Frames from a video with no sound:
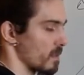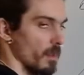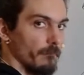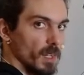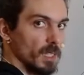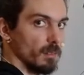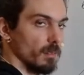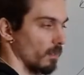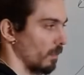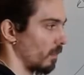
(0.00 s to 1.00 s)
length.
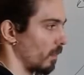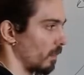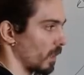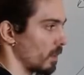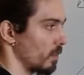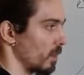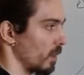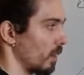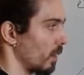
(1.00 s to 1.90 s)
Can you see?